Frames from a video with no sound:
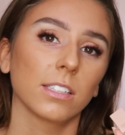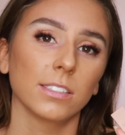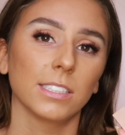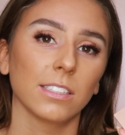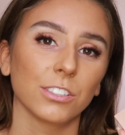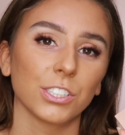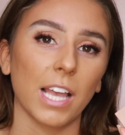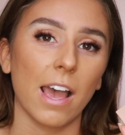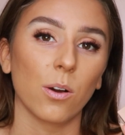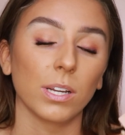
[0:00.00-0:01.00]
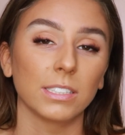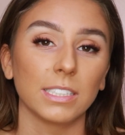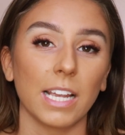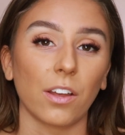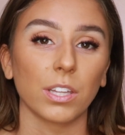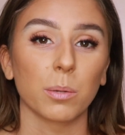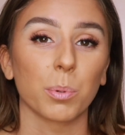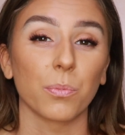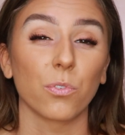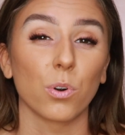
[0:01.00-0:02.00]
concealers out and see how they
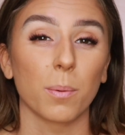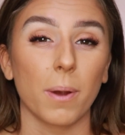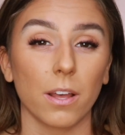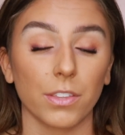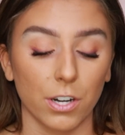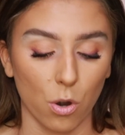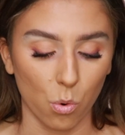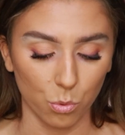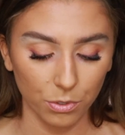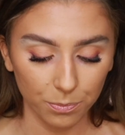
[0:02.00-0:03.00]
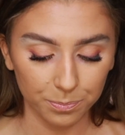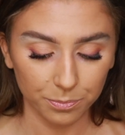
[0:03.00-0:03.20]
perform on their own.